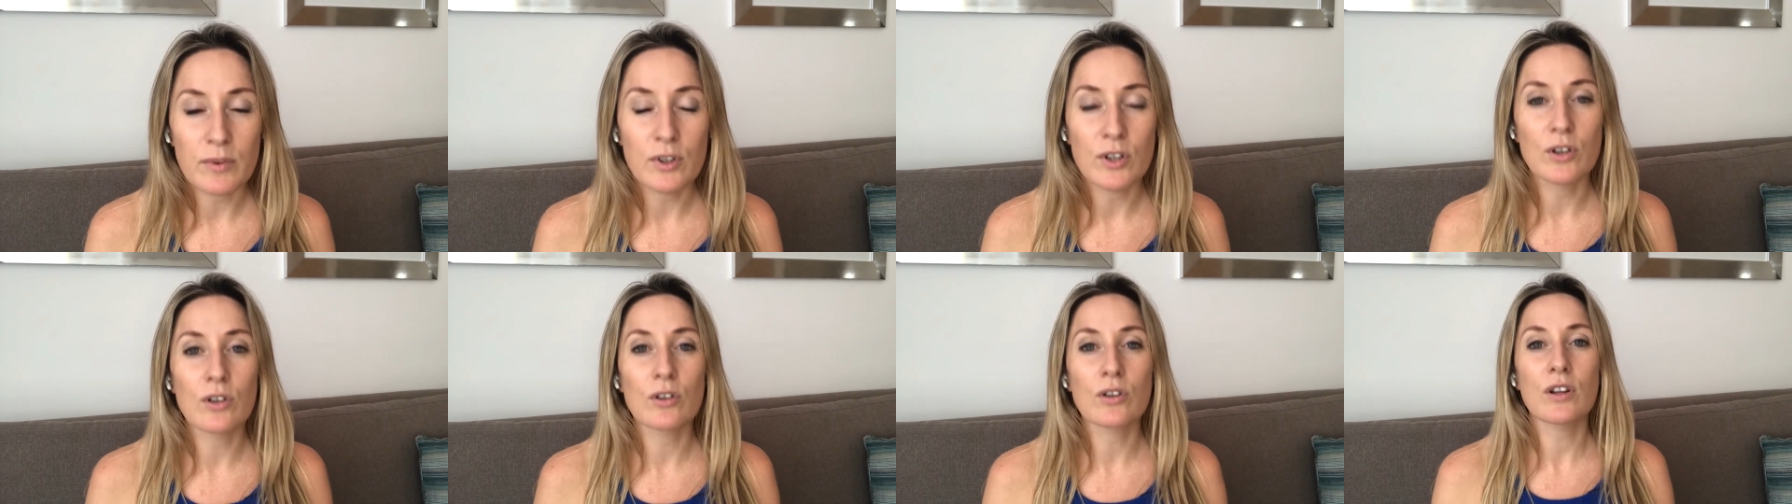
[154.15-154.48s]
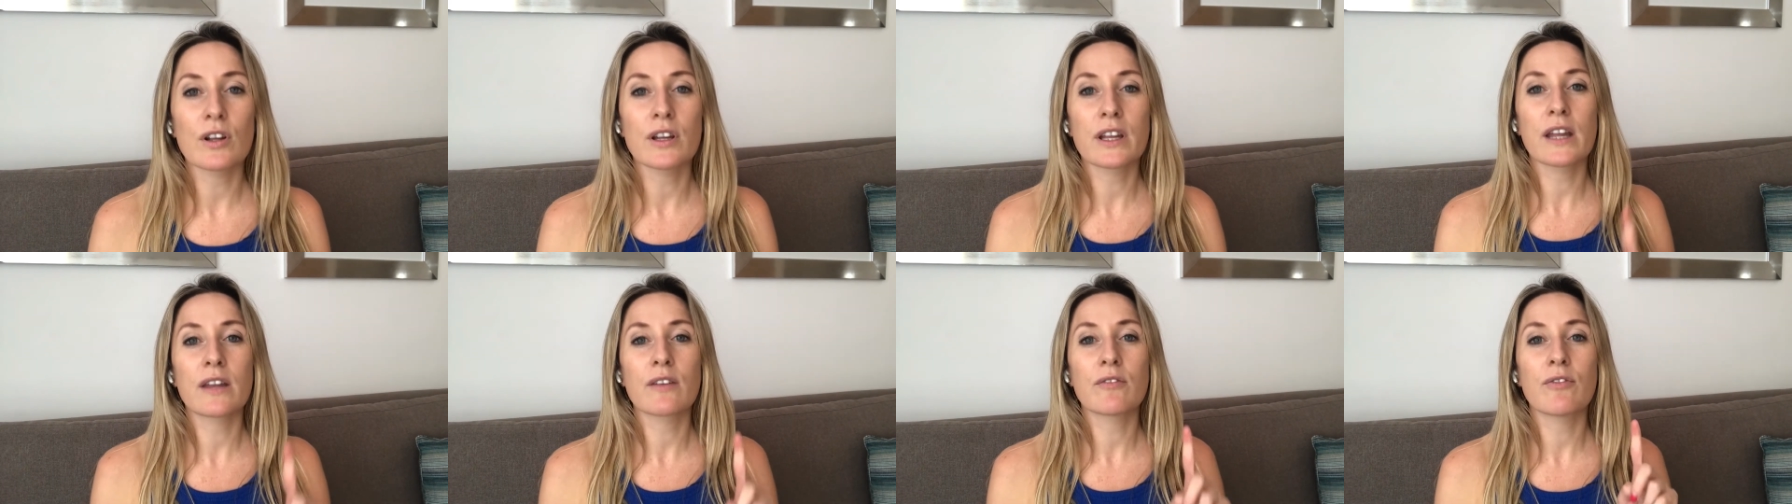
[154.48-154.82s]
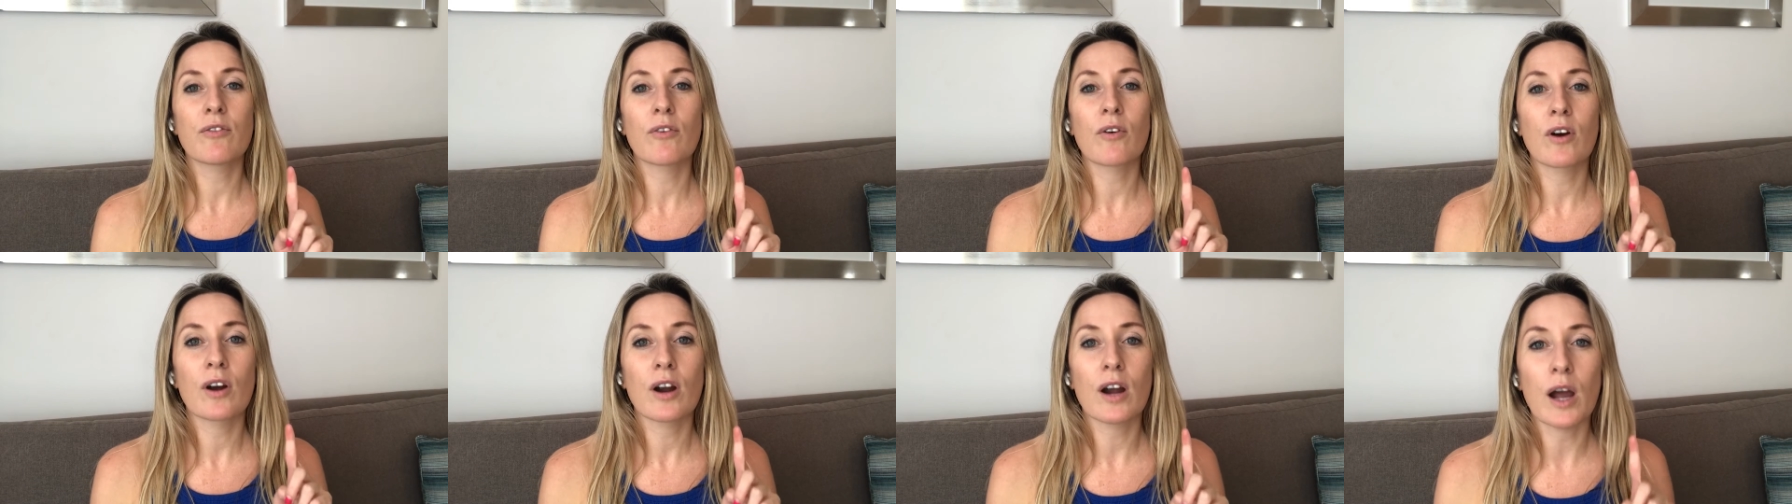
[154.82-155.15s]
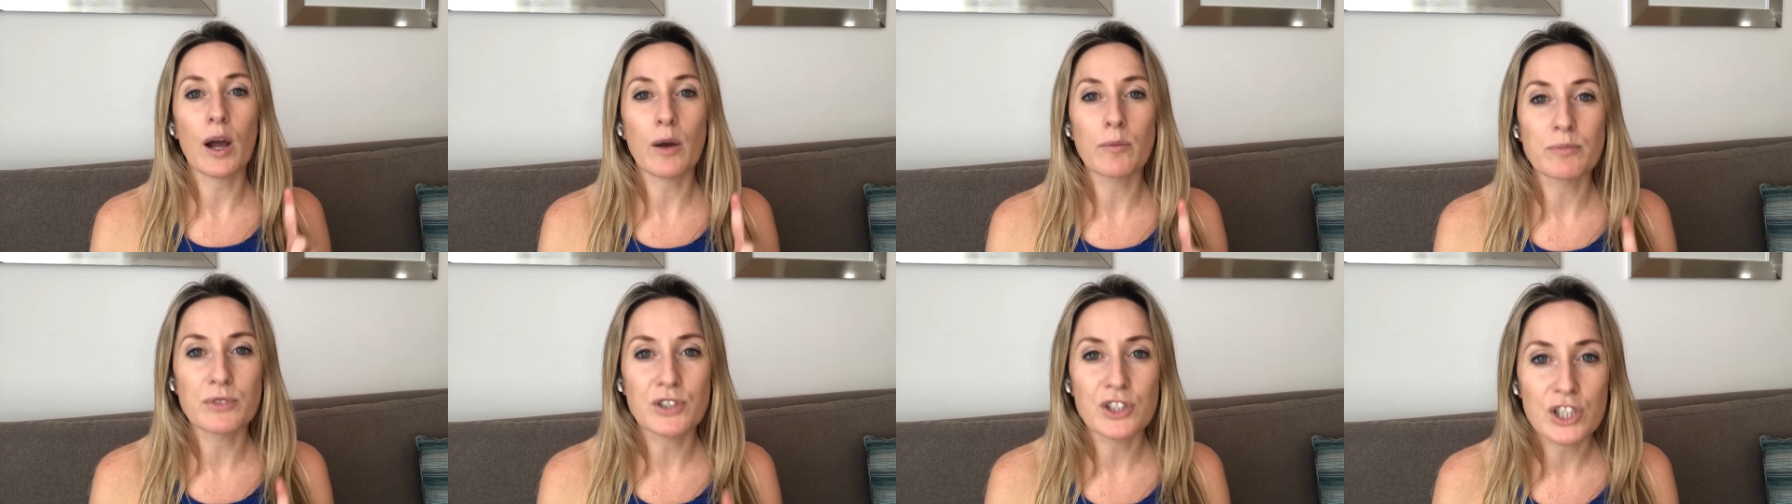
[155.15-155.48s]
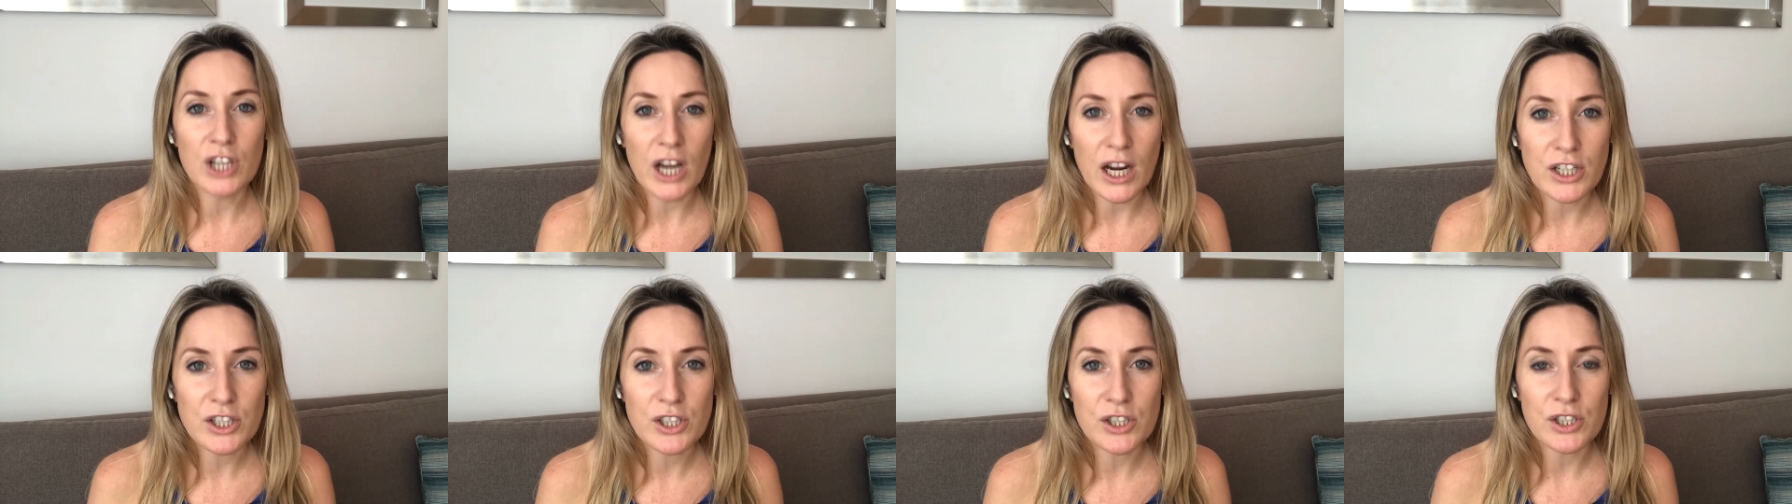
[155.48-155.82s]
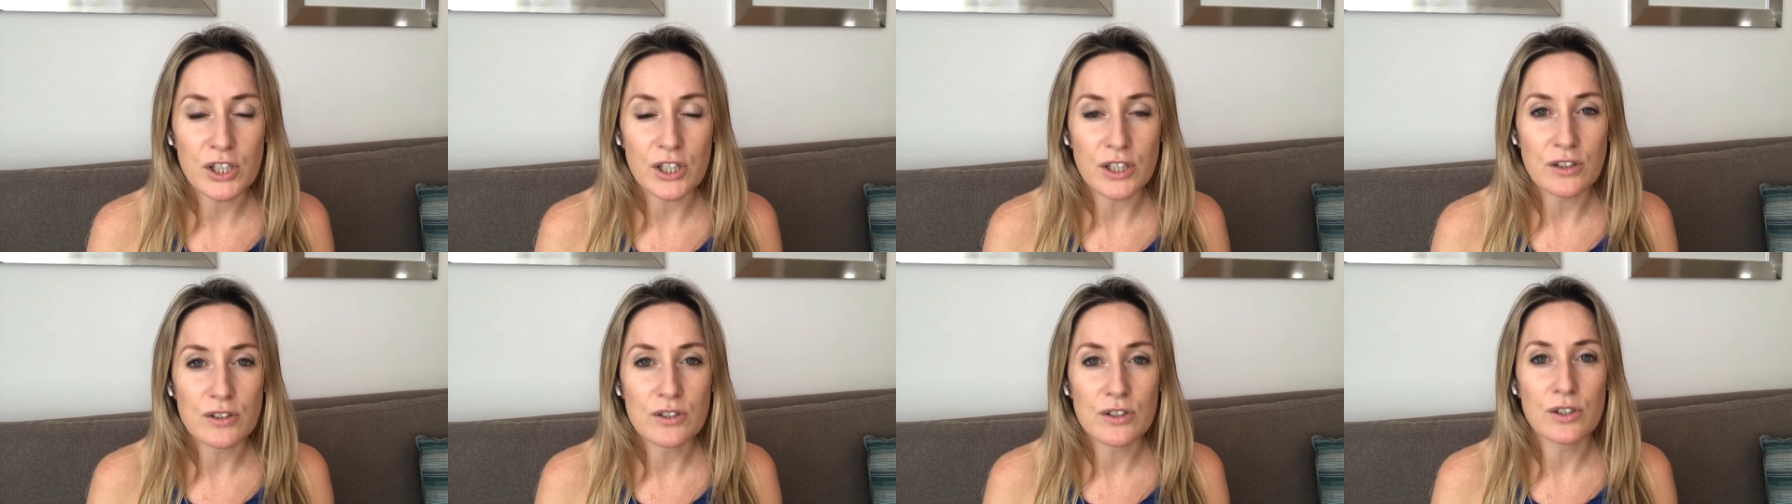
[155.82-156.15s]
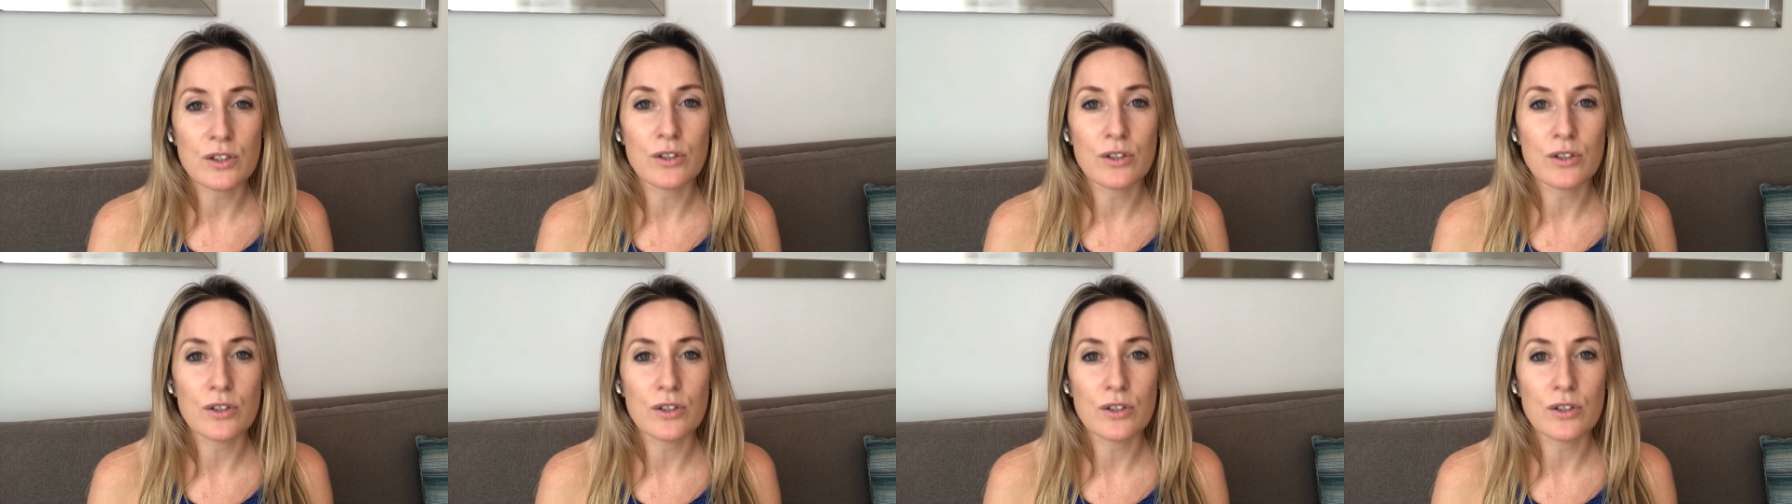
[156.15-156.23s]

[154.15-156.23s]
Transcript: you're looking for objections,